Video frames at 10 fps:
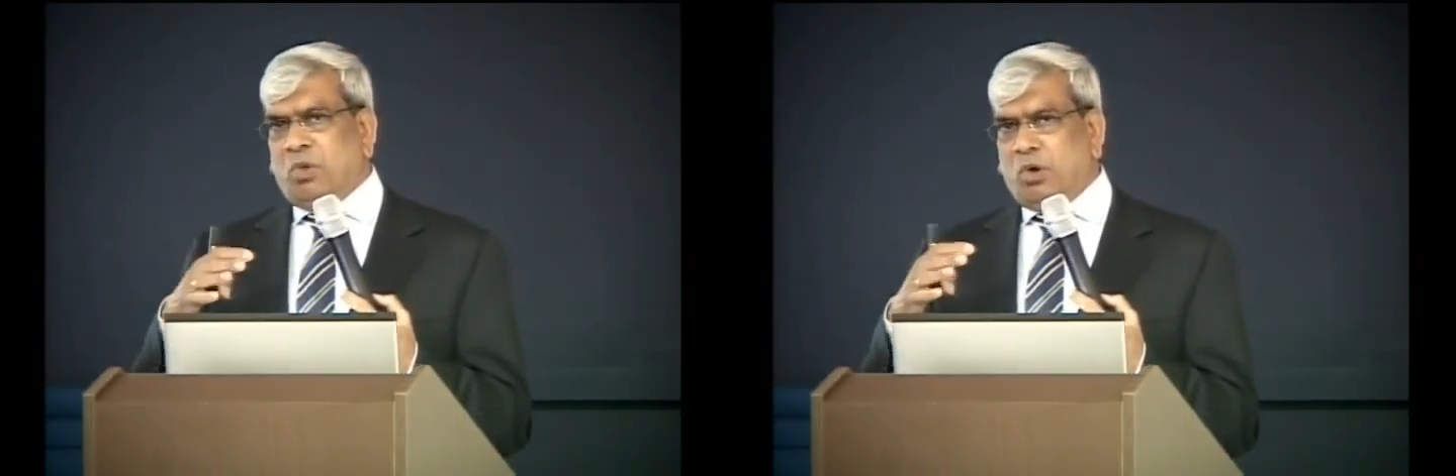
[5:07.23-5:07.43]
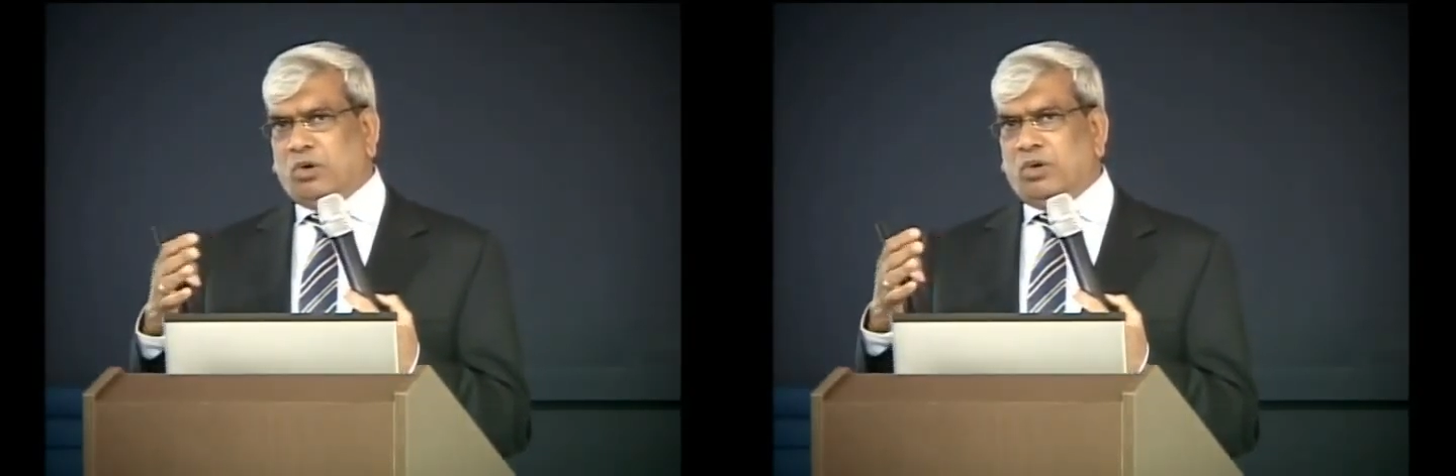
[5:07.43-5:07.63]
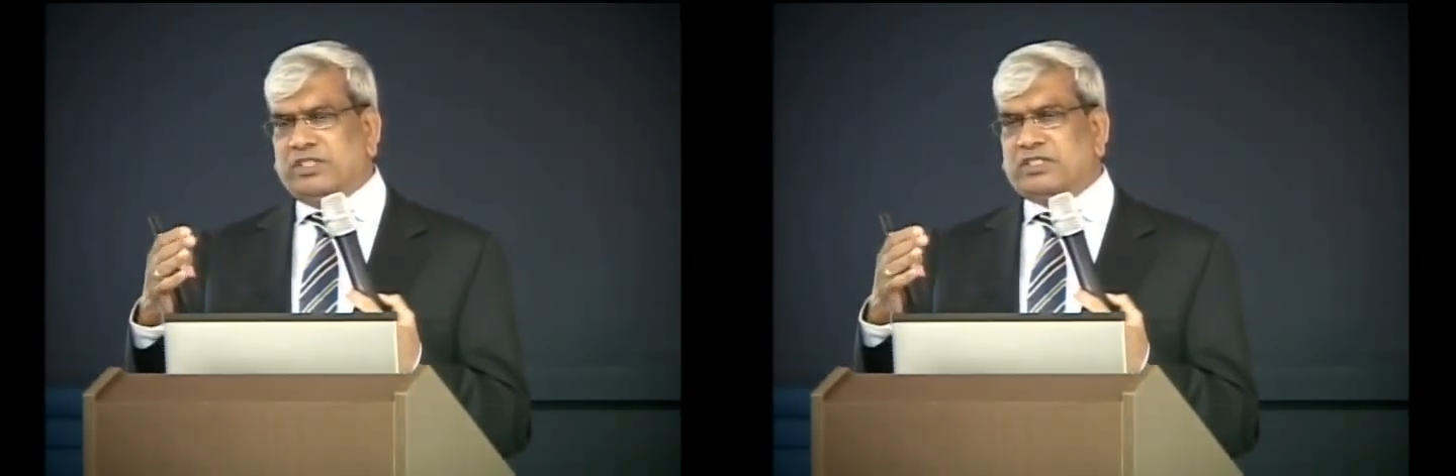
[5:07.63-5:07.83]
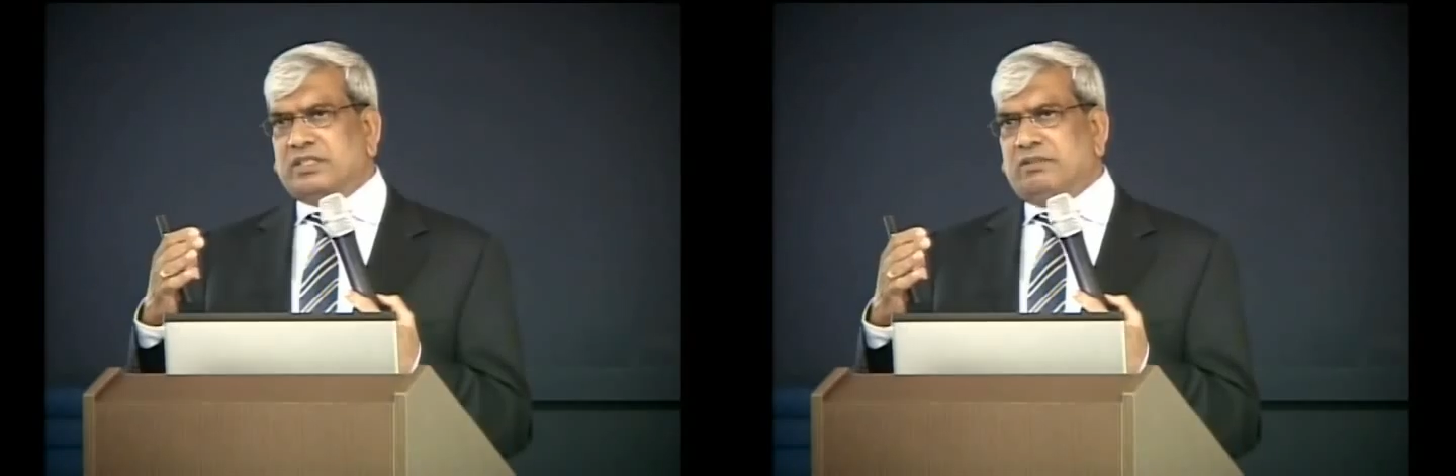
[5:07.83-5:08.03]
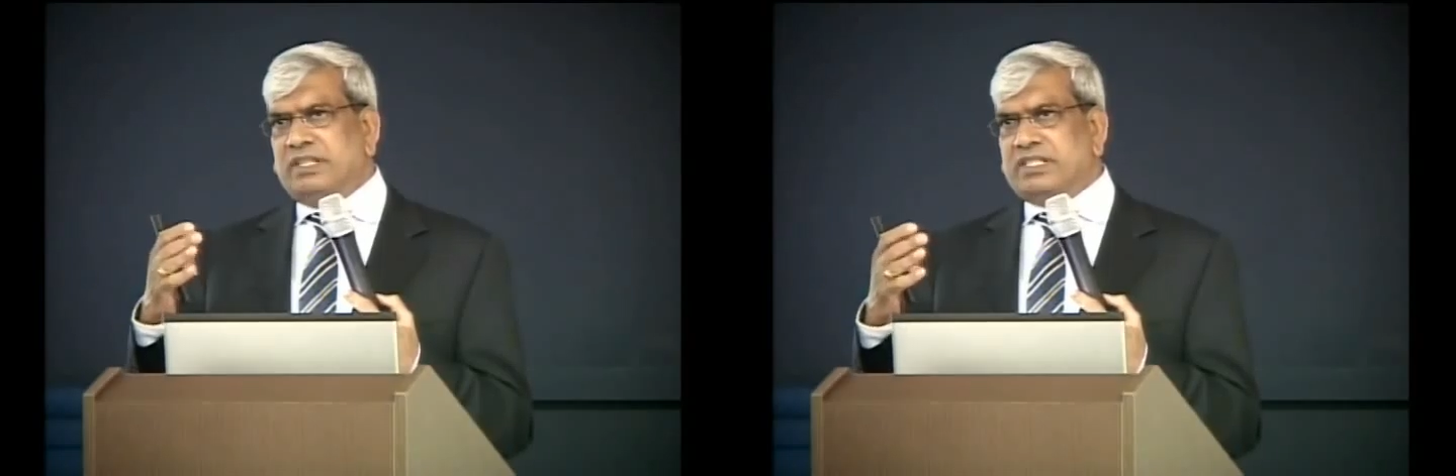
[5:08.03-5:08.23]
modules,
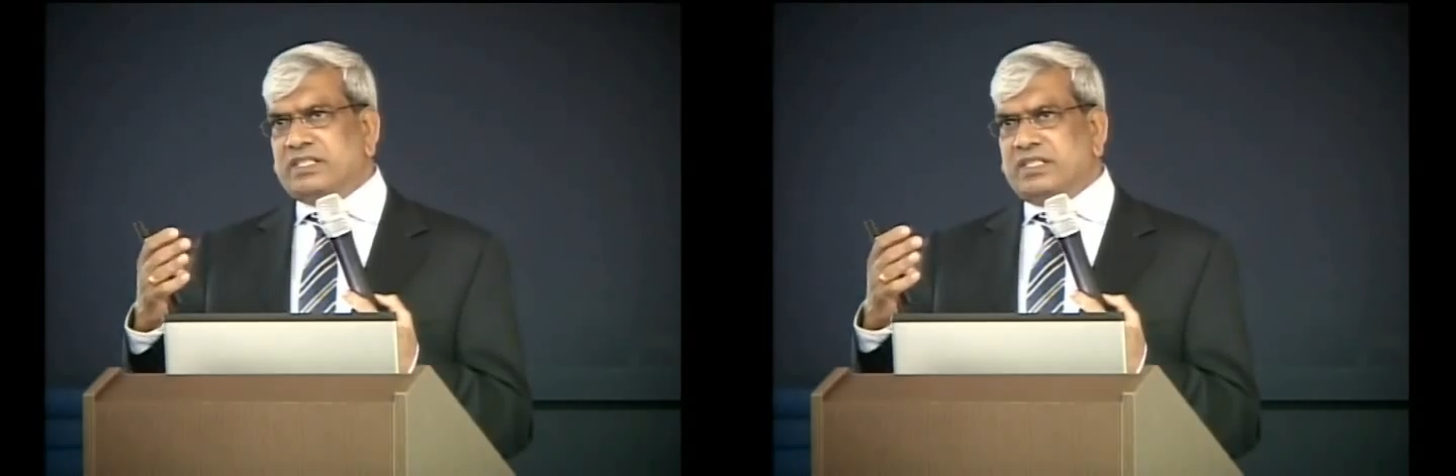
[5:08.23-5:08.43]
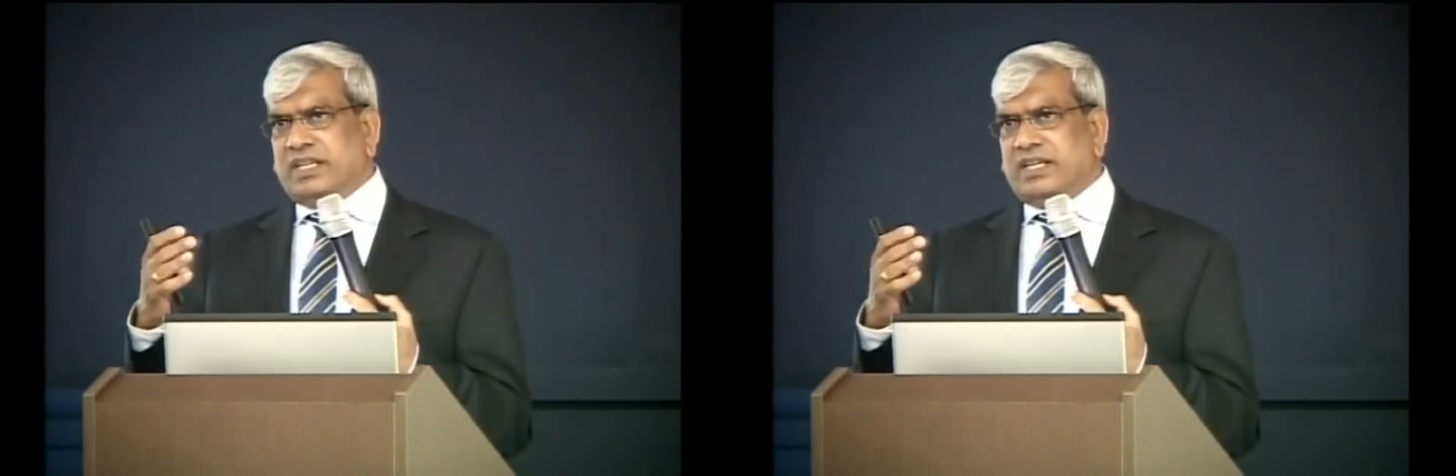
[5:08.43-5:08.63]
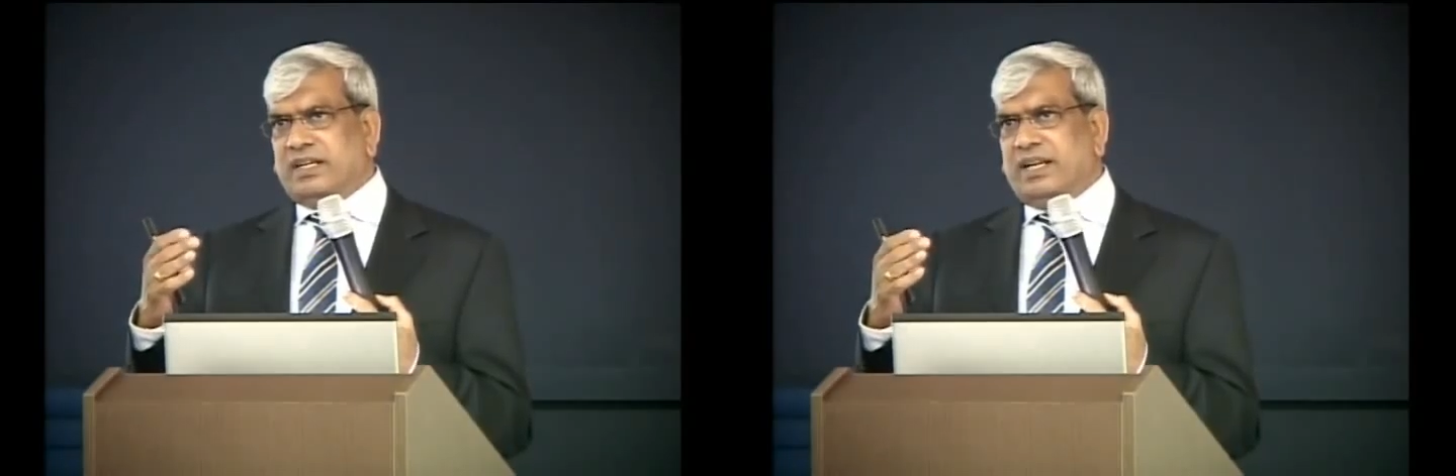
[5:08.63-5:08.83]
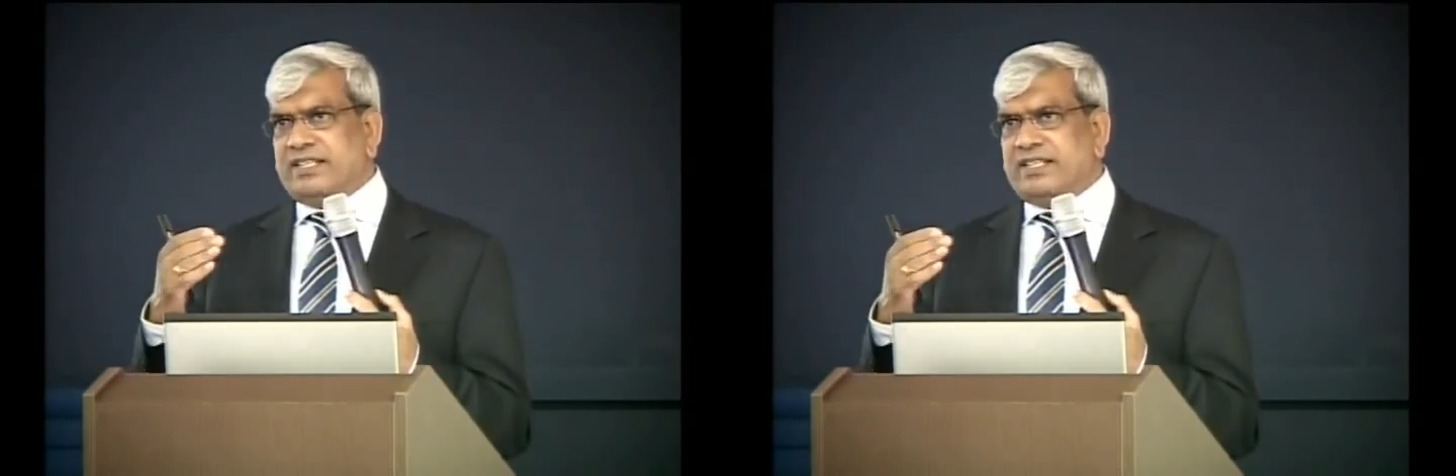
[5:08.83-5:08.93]
which is the,